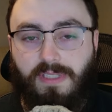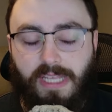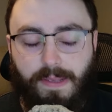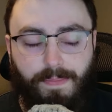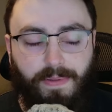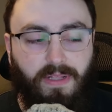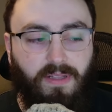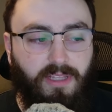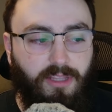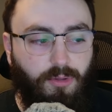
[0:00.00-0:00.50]

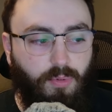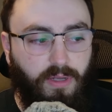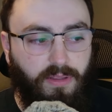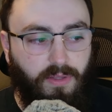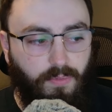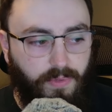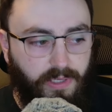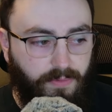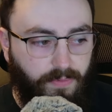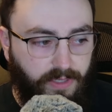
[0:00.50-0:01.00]
Typically, throughout the
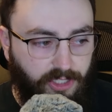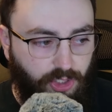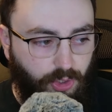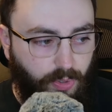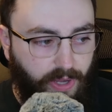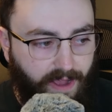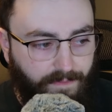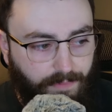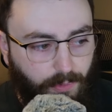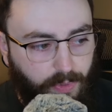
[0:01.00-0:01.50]
week, we do
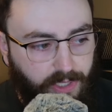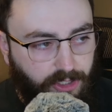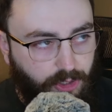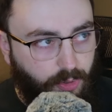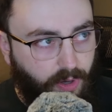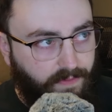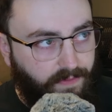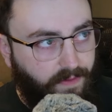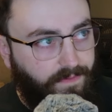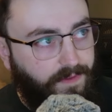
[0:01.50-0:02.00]
have, but we do
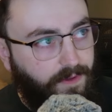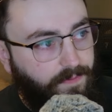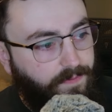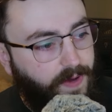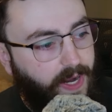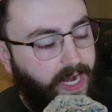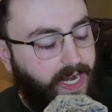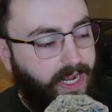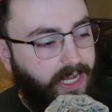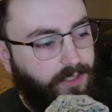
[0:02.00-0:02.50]
have a few
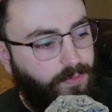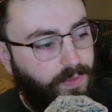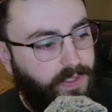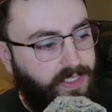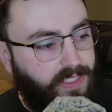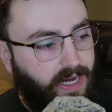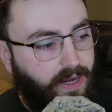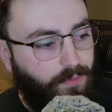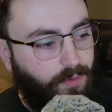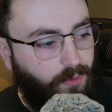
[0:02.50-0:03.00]
fight announcements
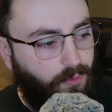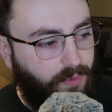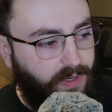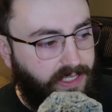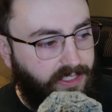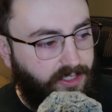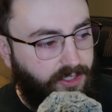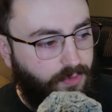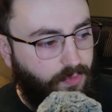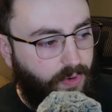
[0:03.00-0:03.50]
that I will
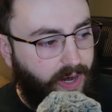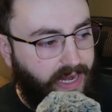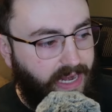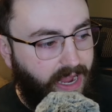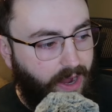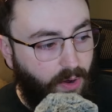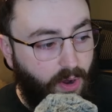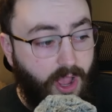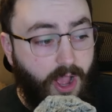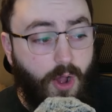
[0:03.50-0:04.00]
read to you right
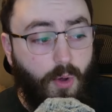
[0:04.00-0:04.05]
now.